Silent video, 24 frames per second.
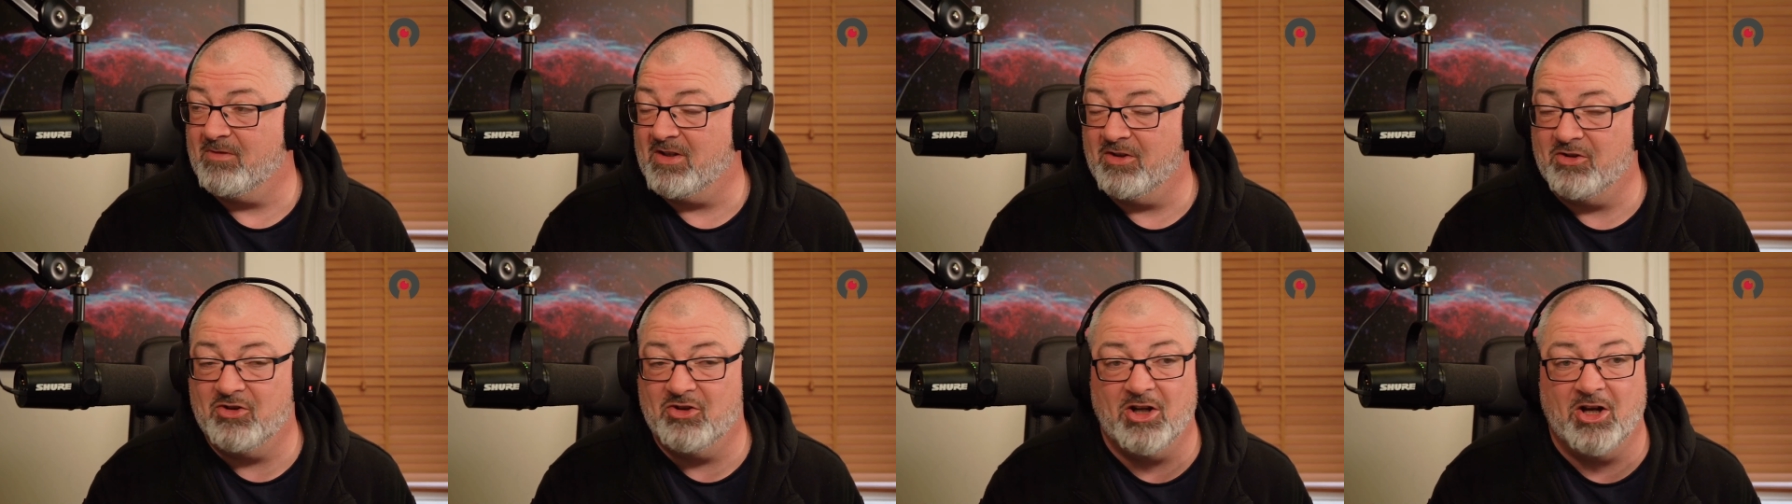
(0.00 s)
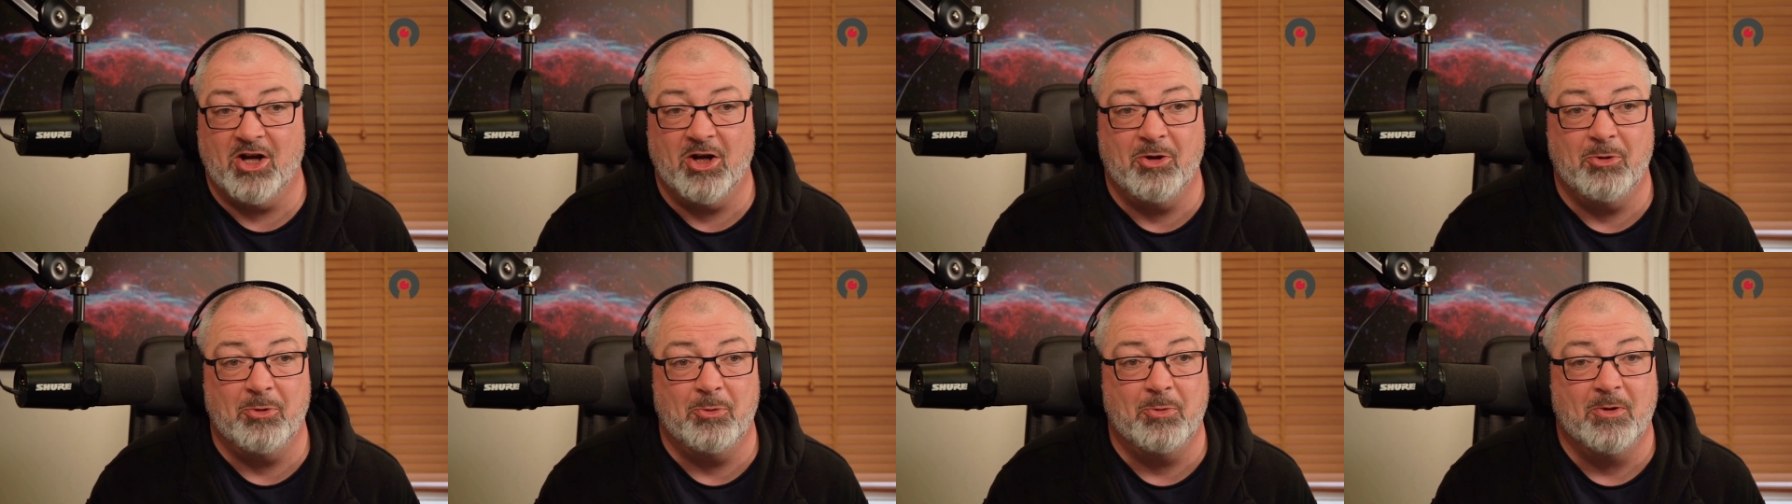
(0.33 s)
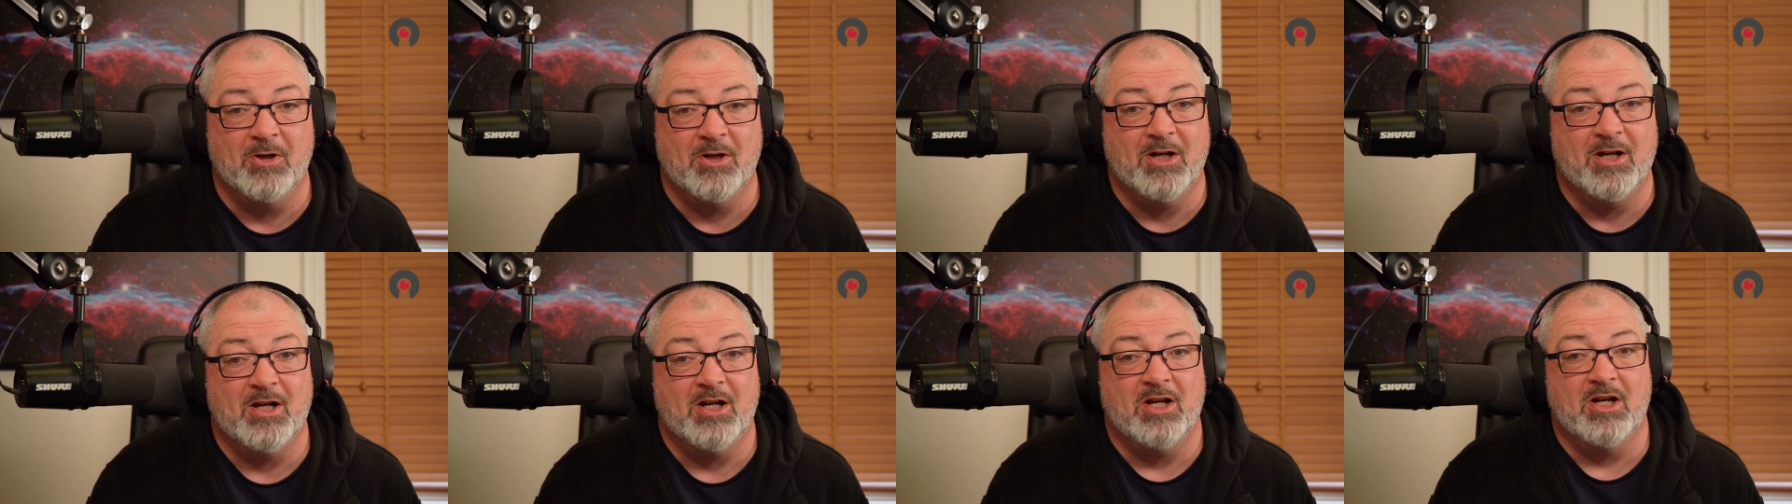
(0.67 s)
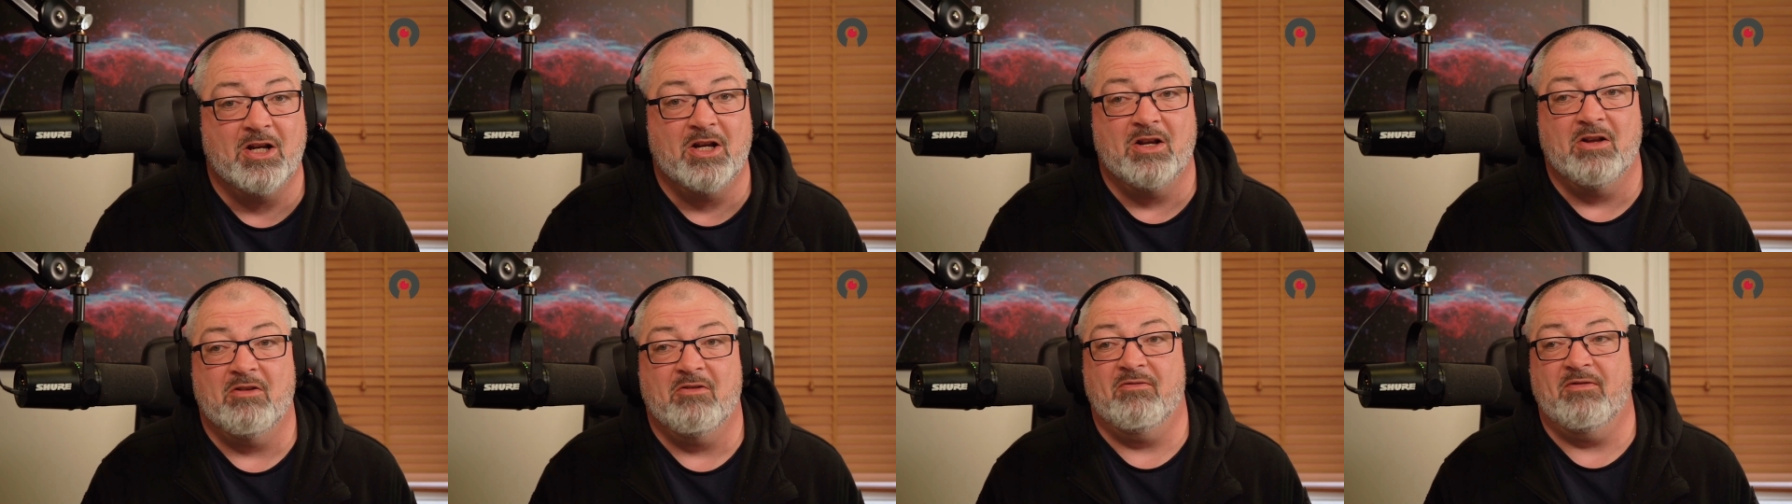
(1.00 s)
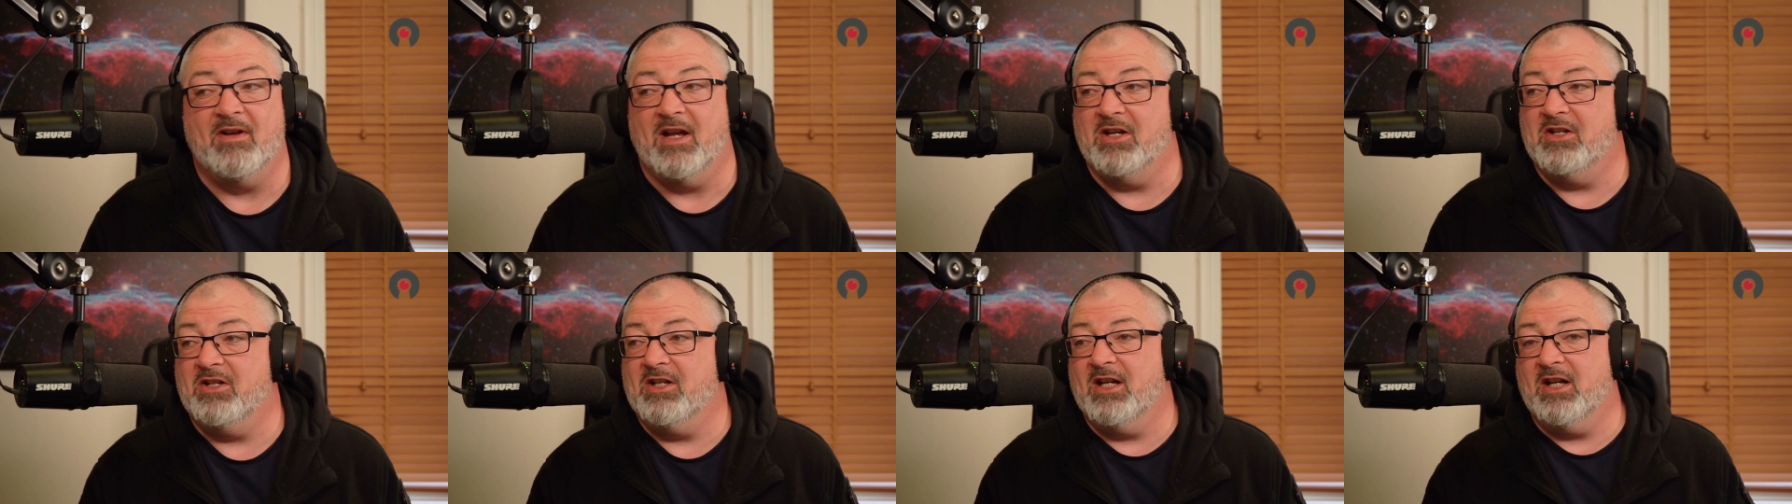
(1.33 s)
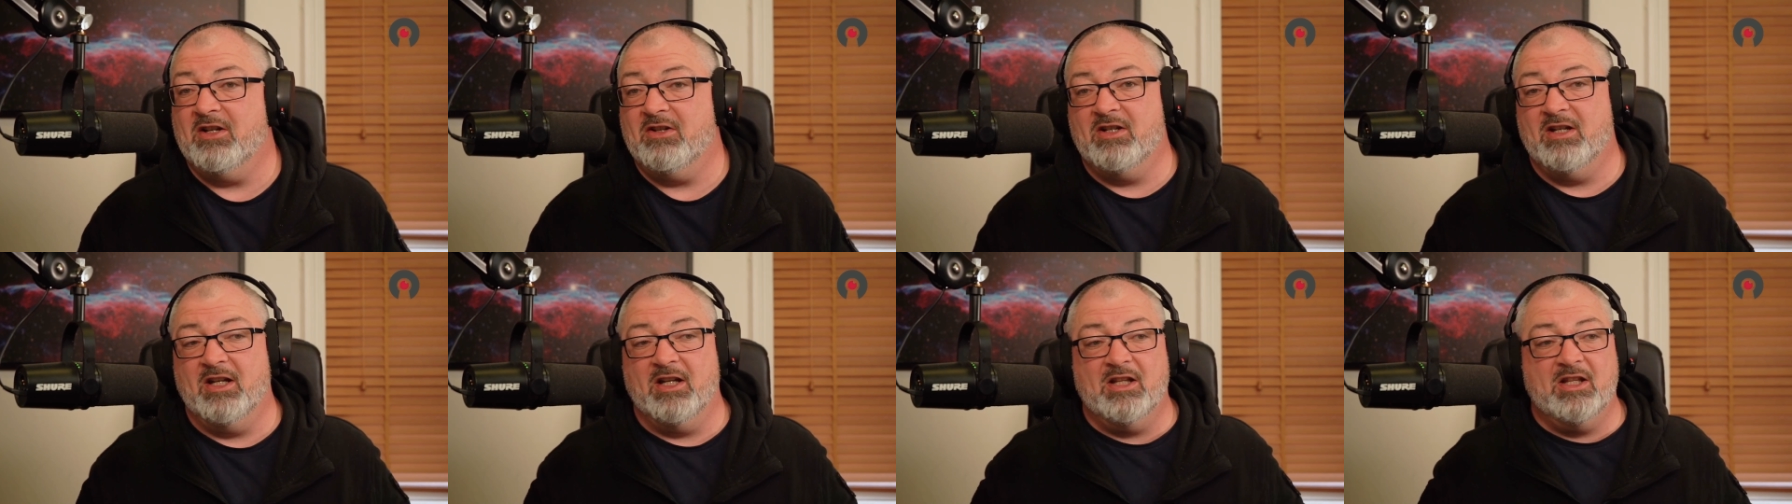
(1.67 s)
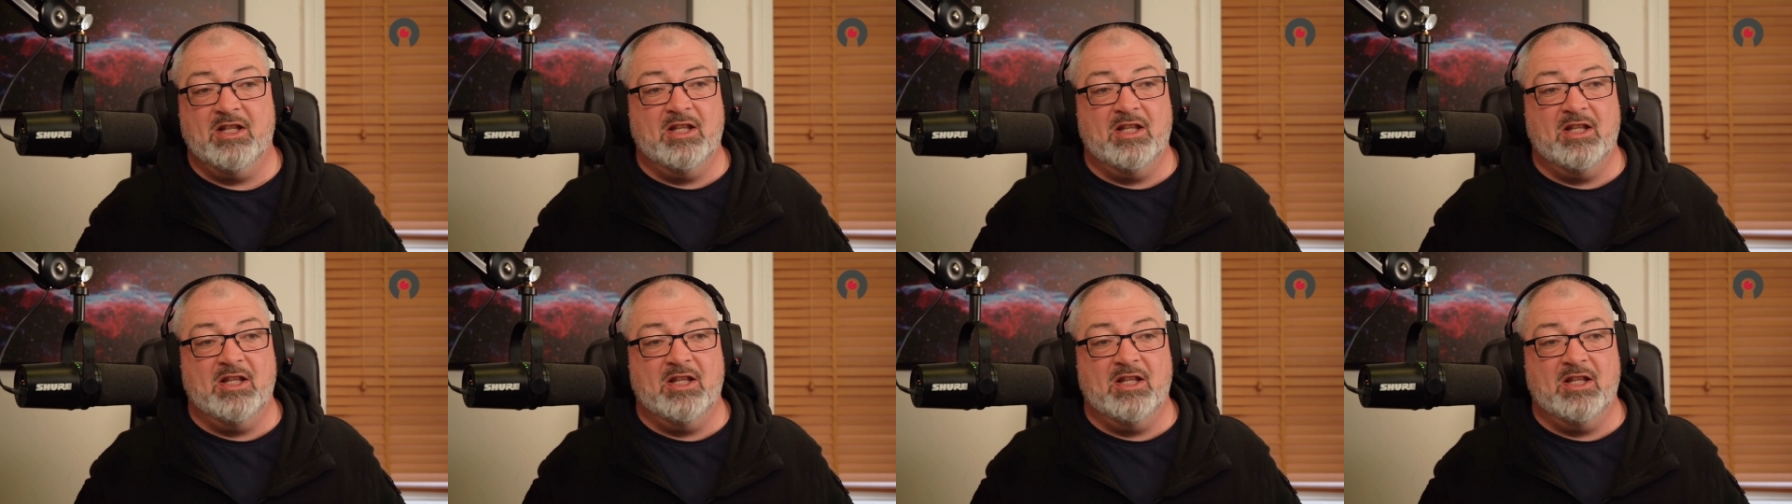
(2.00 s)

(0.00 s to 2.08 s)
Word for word: So fantastic.